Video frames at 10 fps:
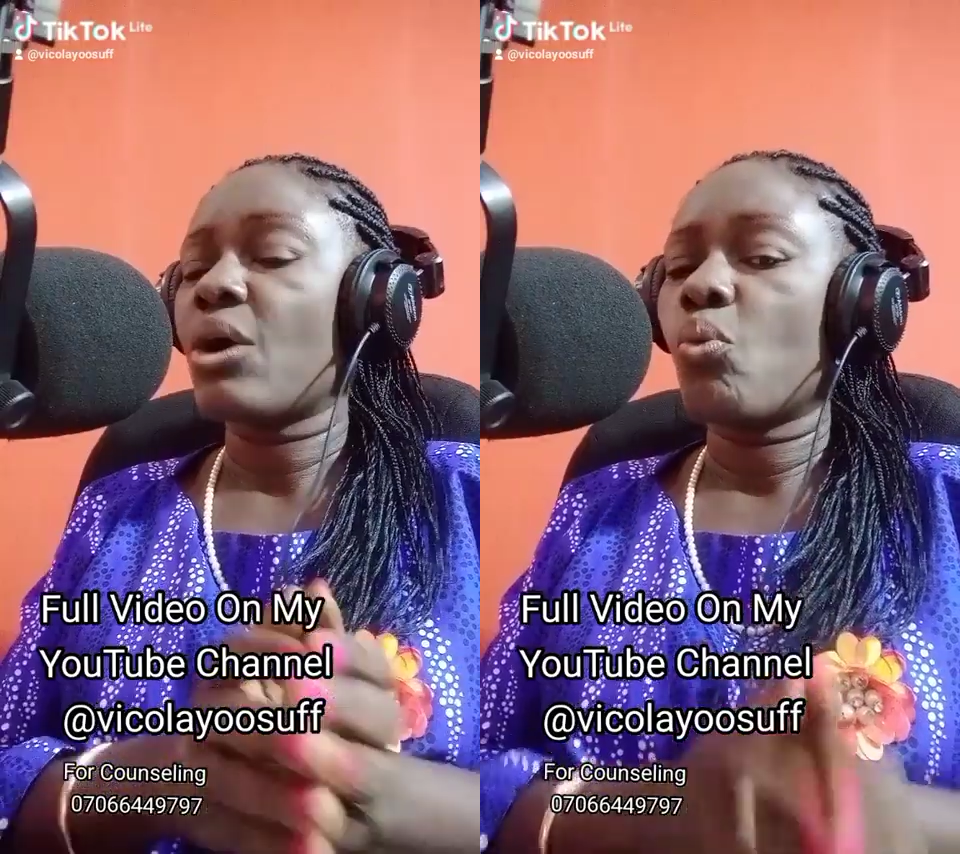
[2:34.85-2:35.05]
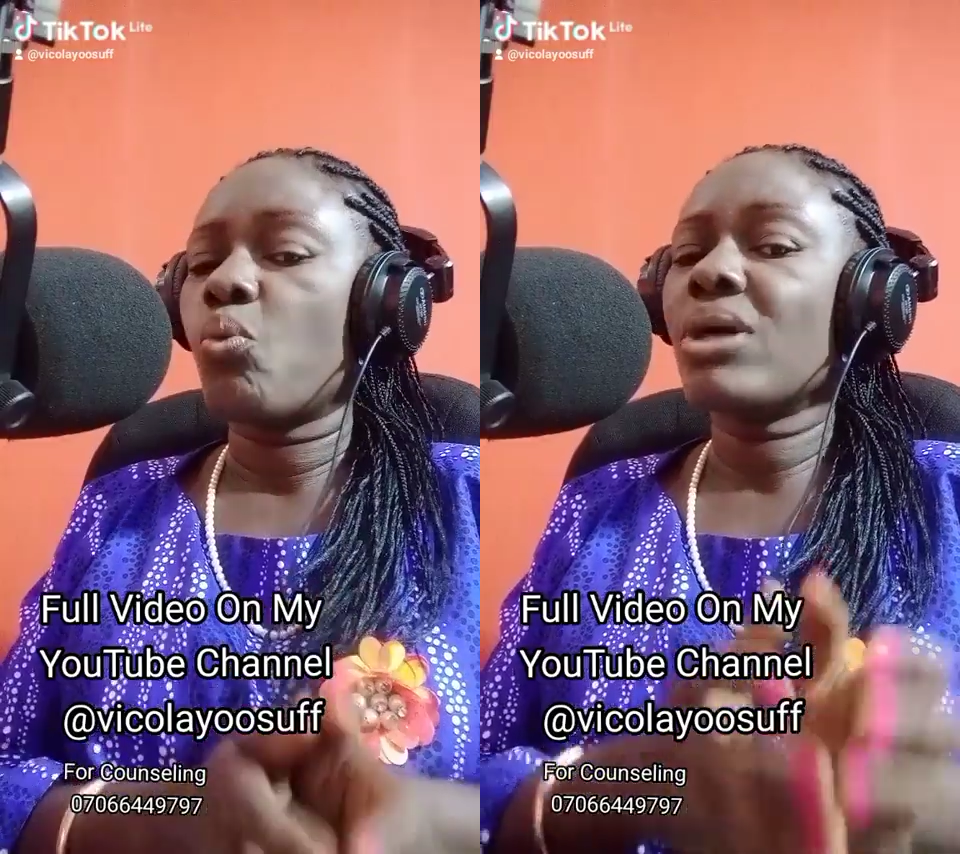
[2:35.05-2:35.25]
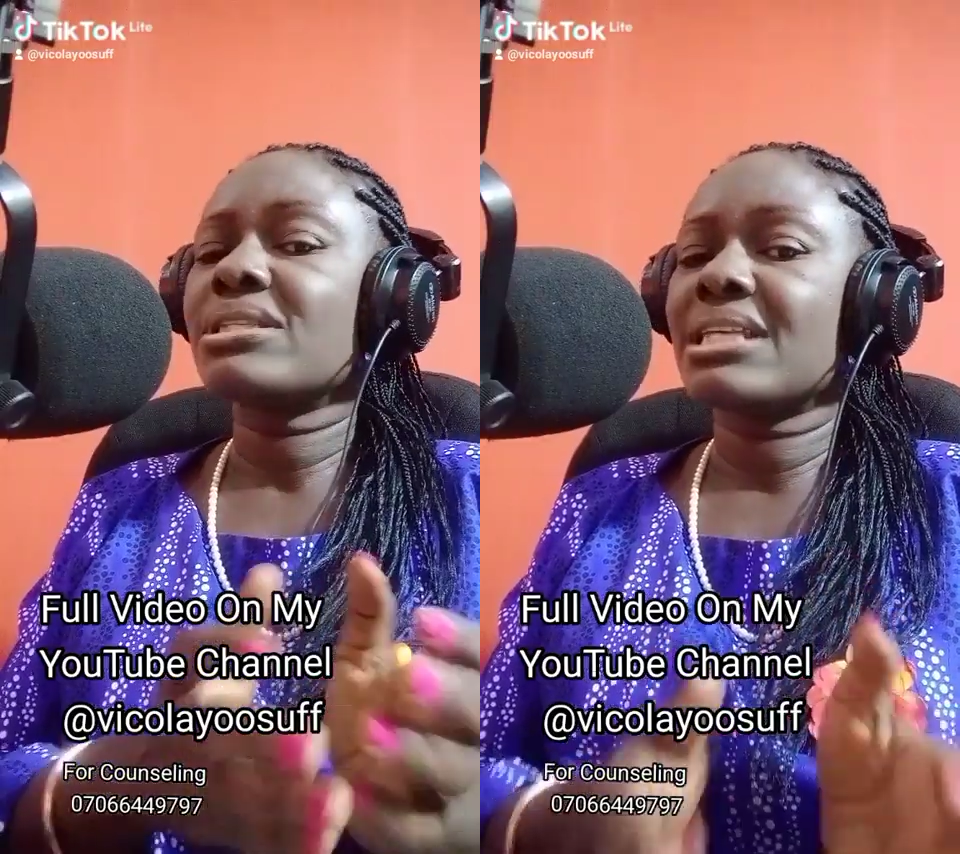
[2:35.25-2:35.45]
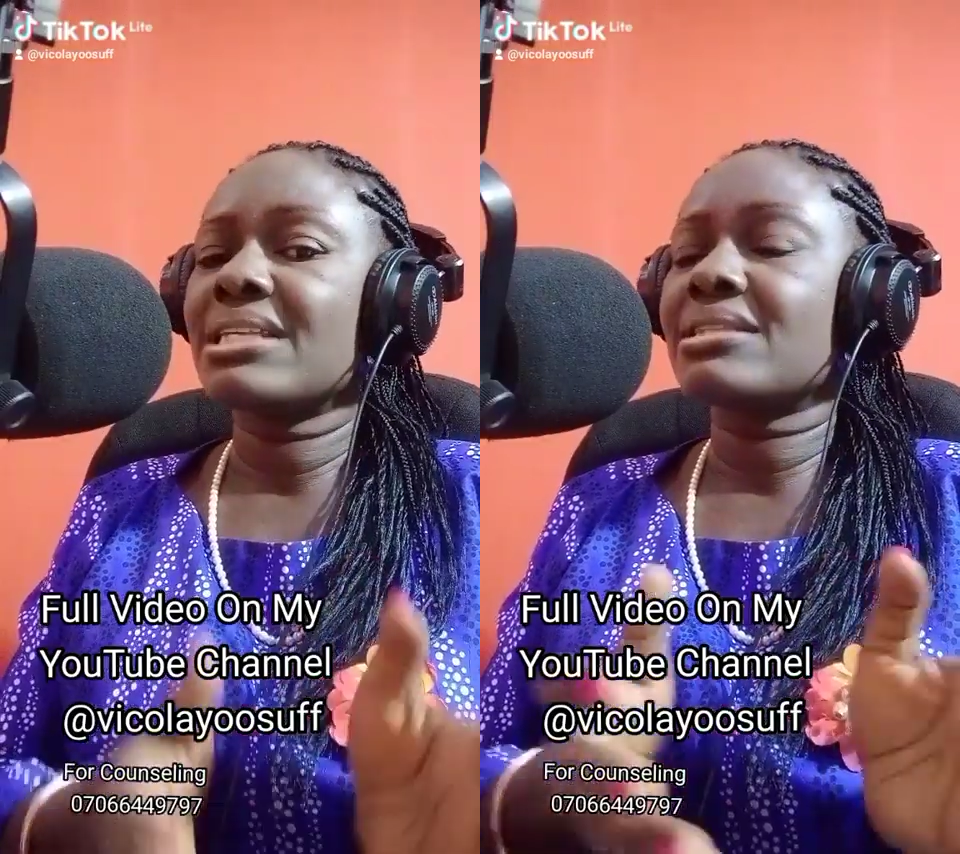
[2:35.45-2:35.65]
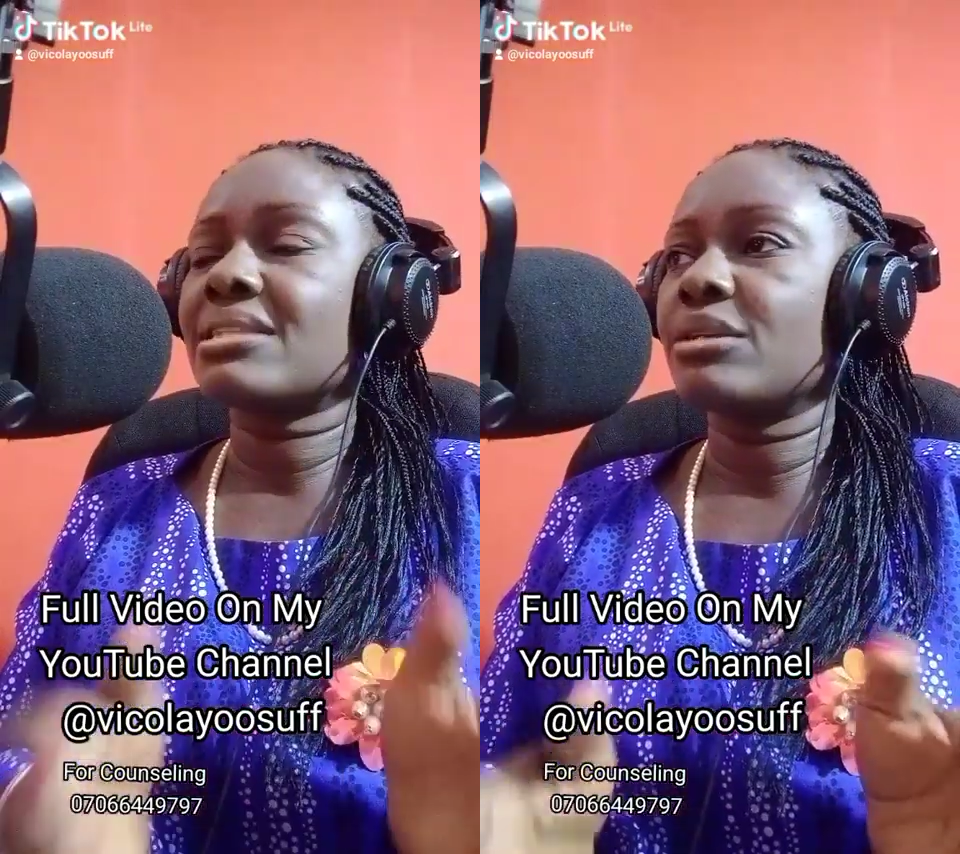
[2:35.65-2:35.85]
what
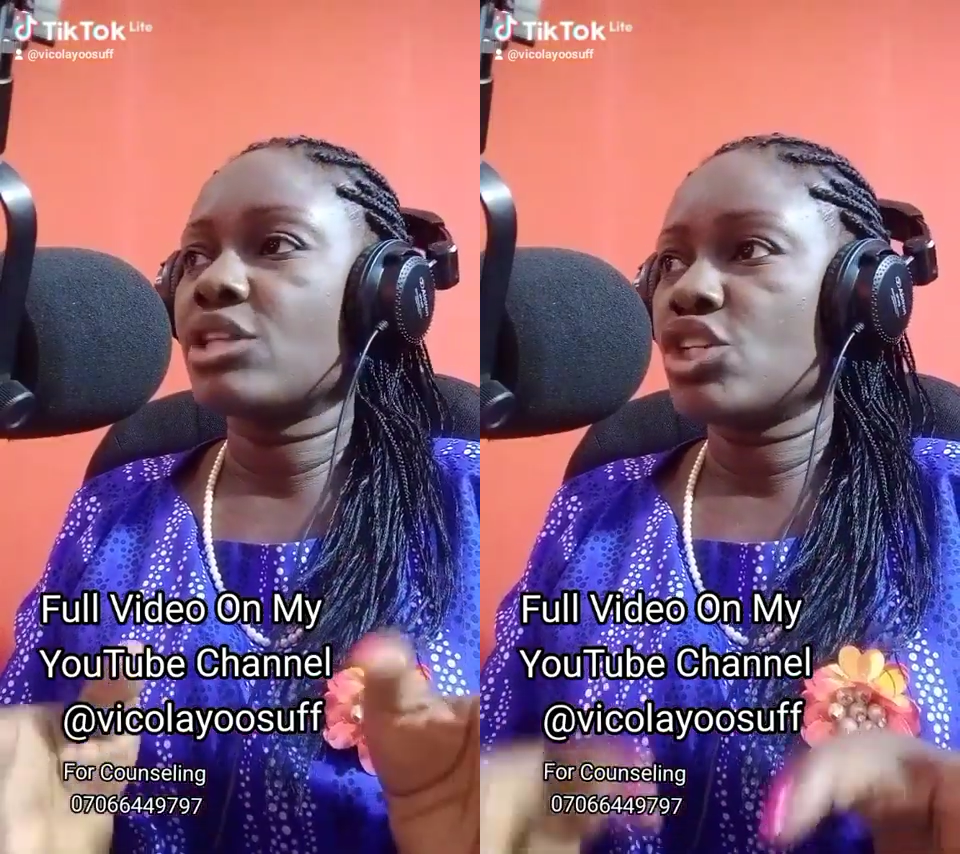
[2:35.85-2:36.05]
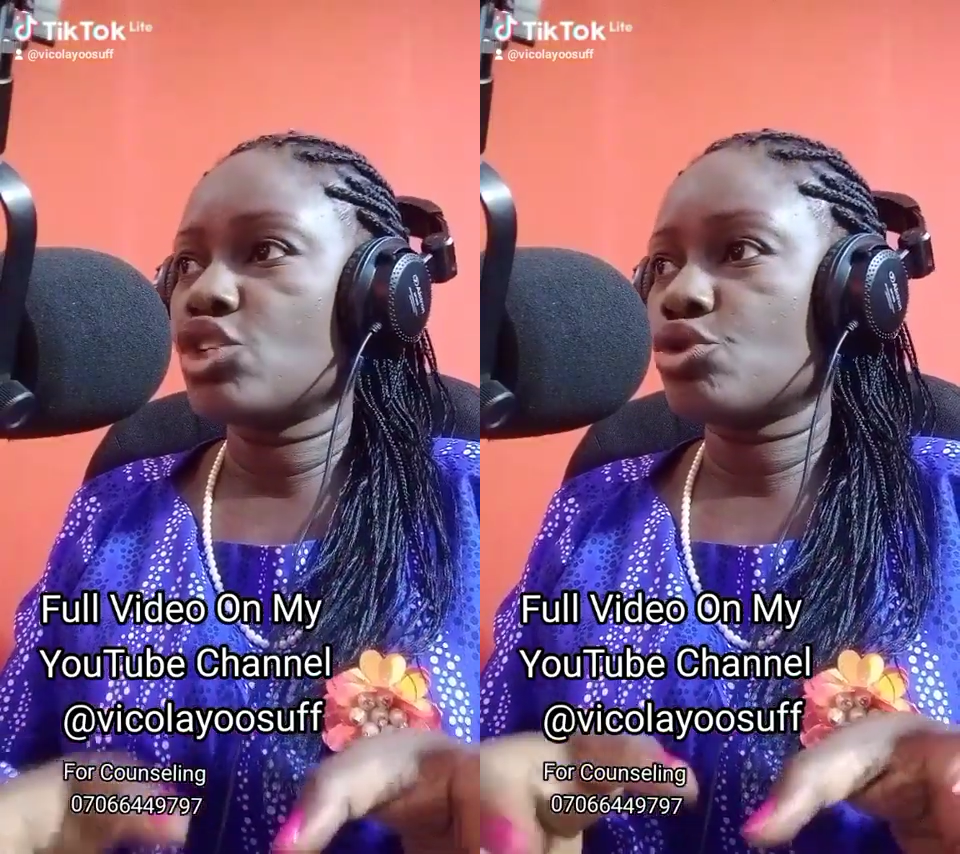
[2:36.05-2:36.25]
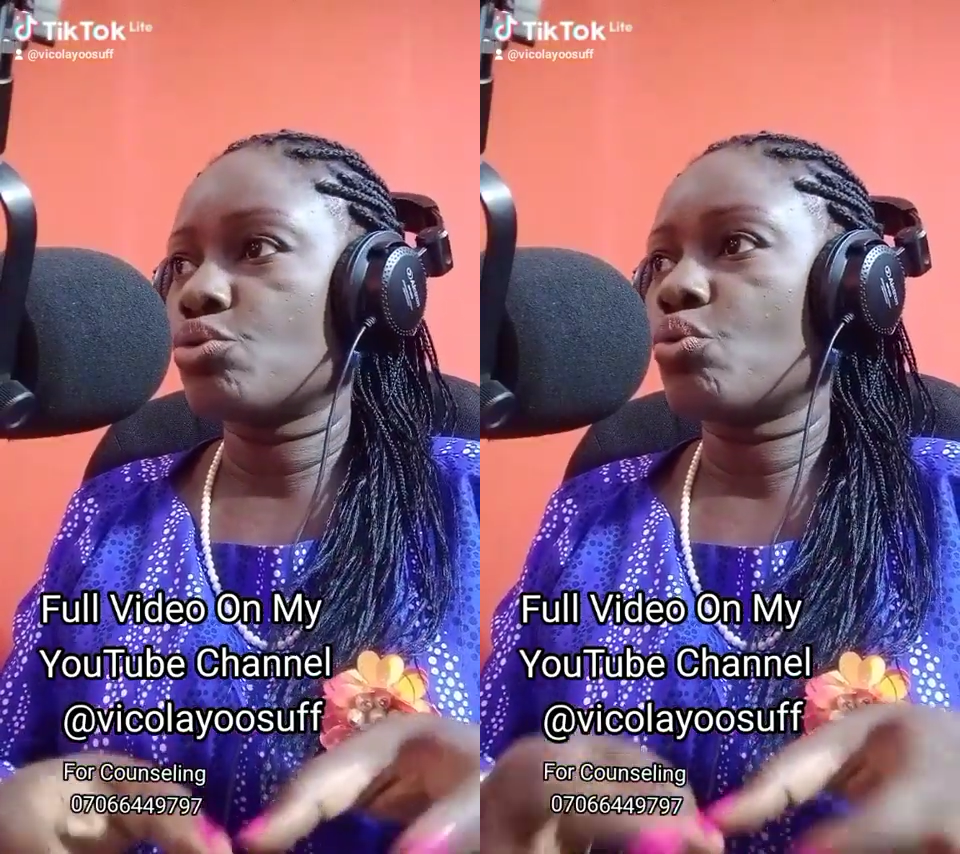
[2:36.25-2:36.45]
is the issue?